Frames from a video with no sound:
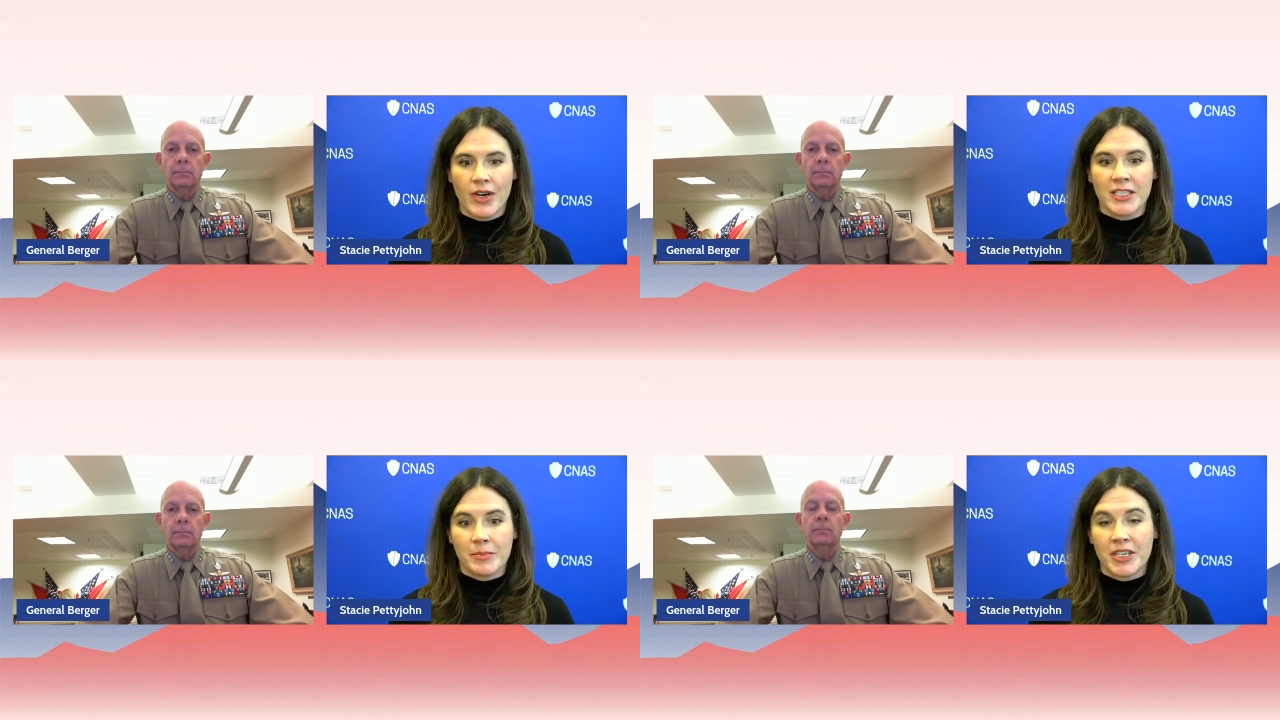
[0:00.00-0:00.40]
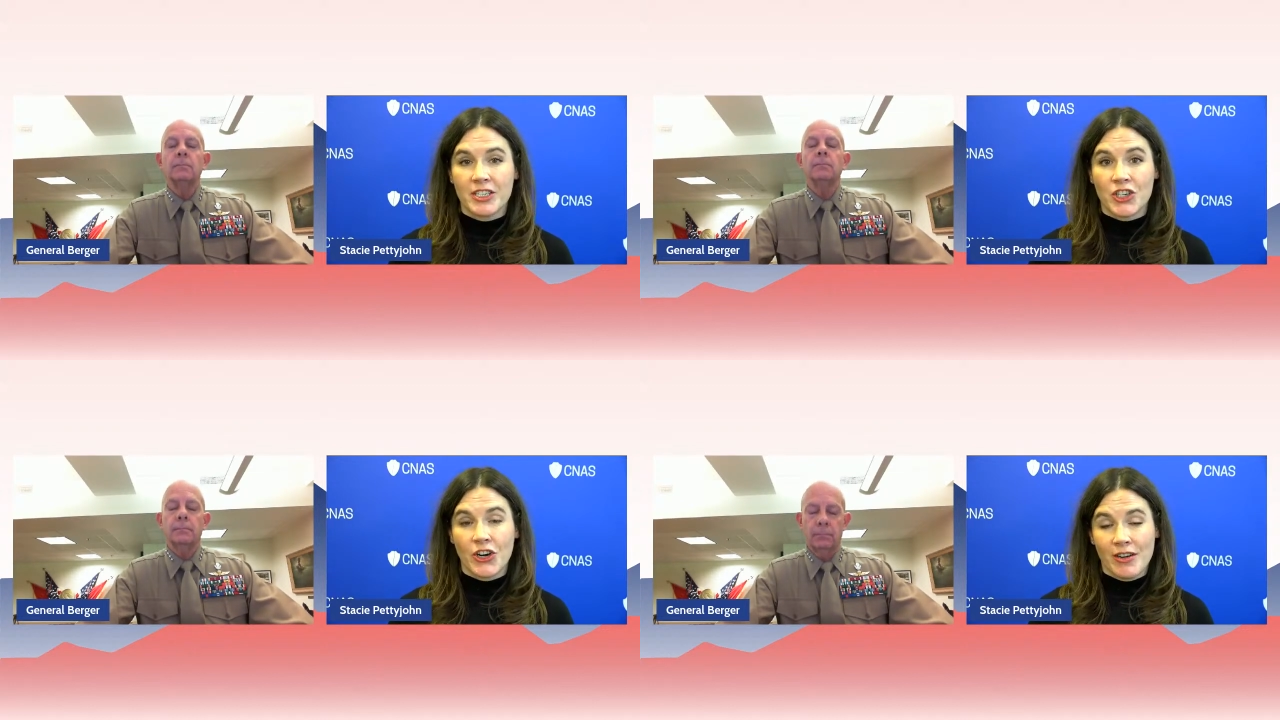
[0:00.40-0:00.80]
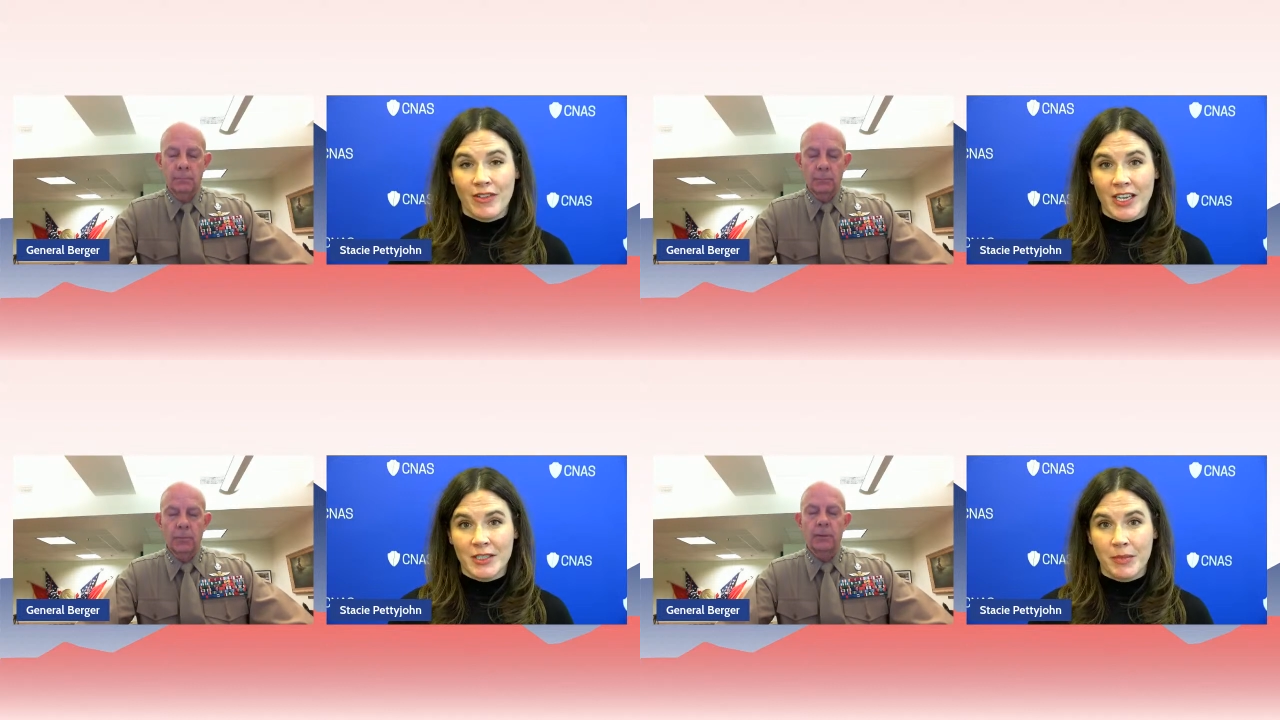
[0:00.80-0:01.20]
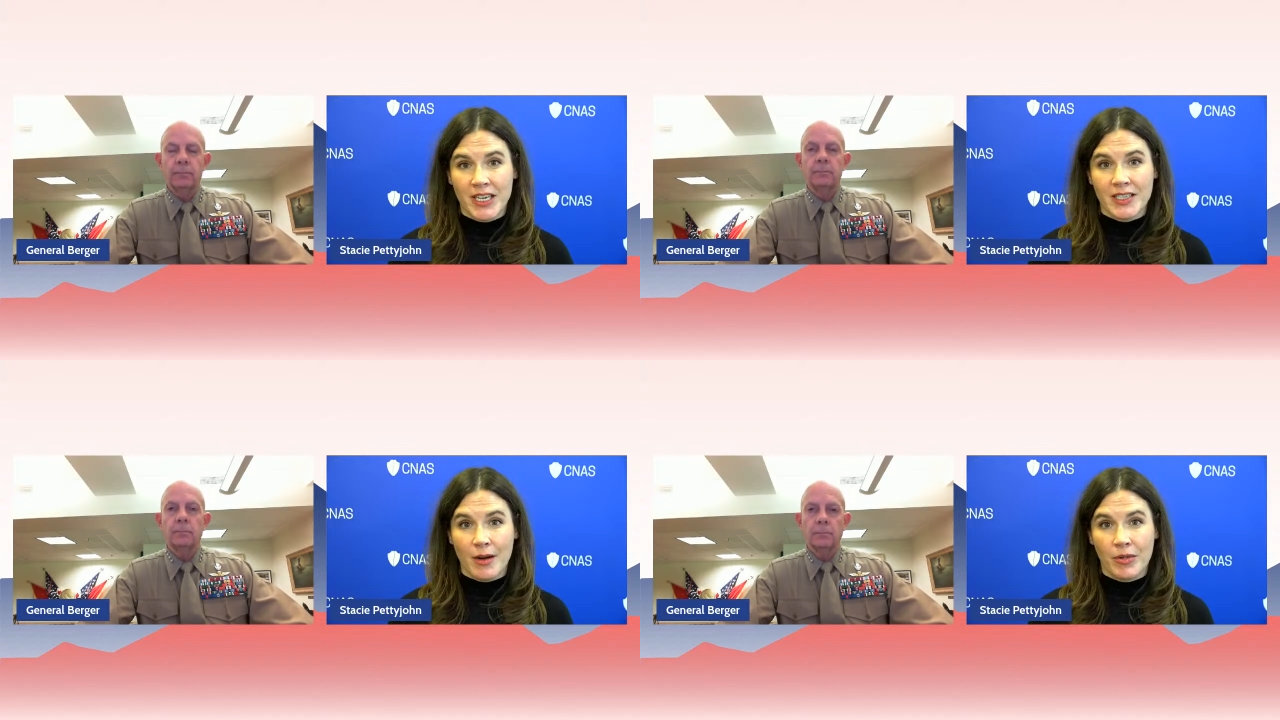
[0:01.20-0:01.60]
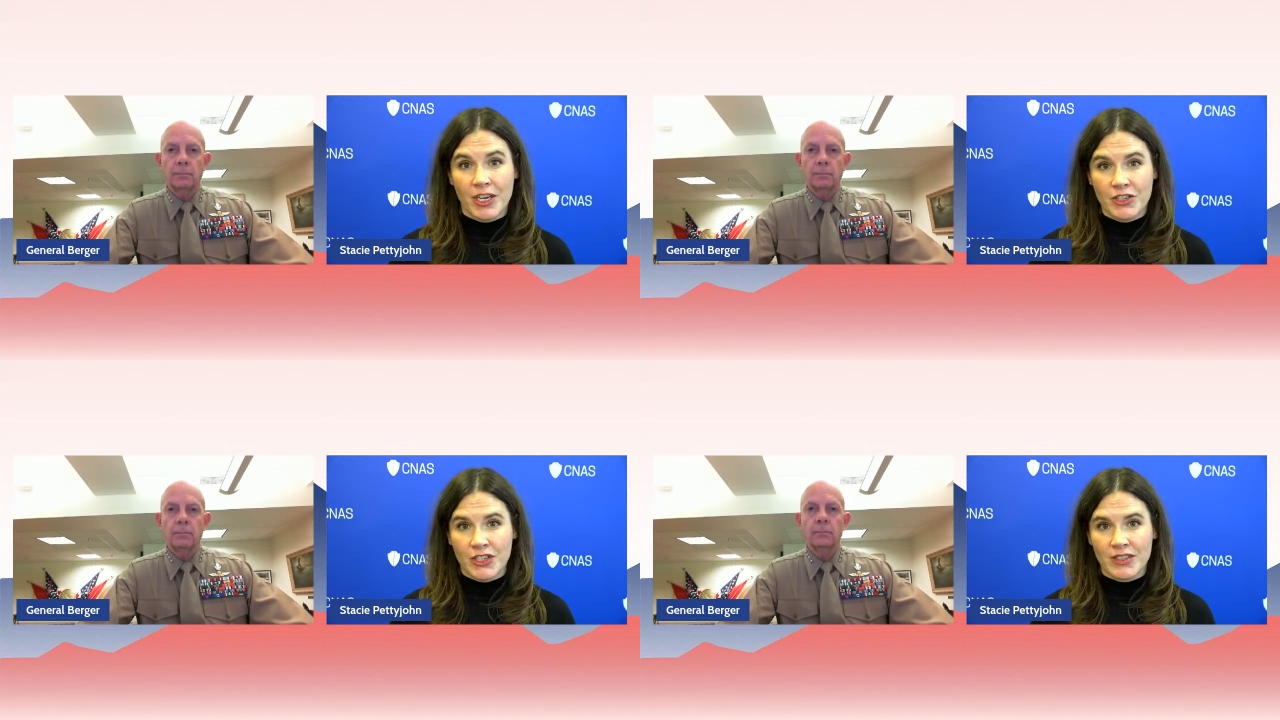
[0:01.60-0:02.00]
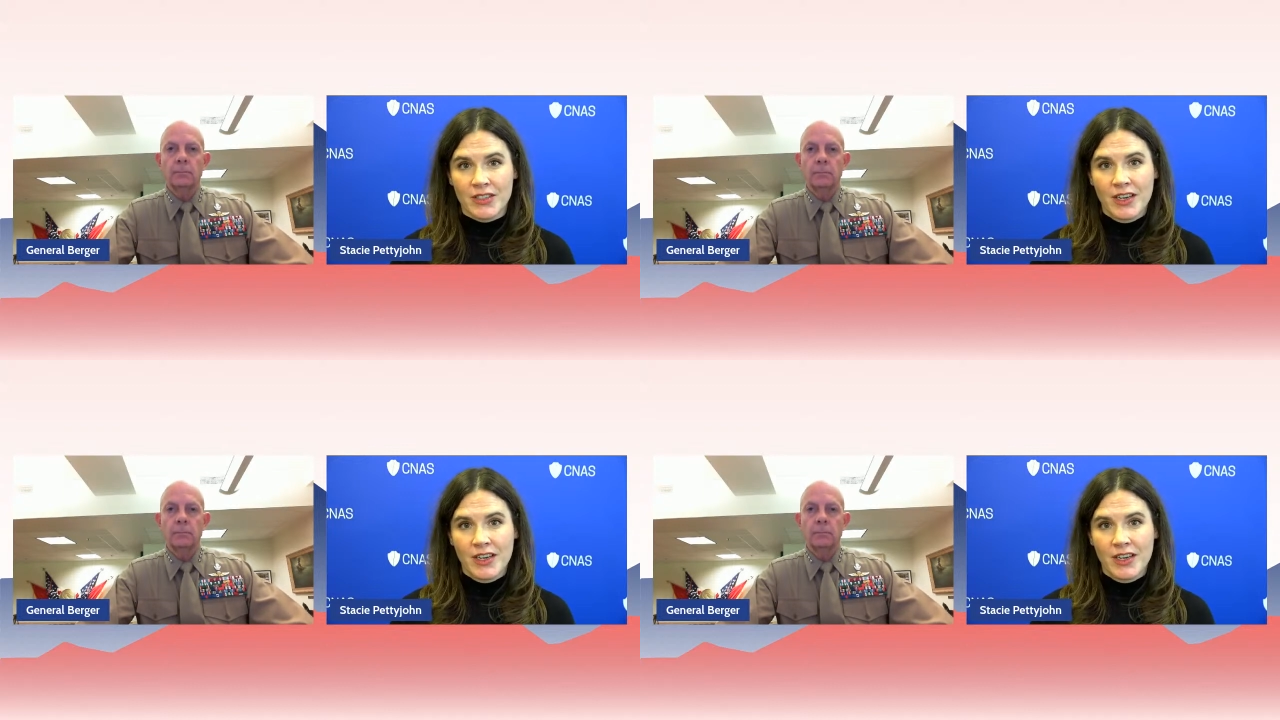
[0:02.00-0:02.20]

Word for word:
Speaker 1: Expeditionary Advanced Base Operations.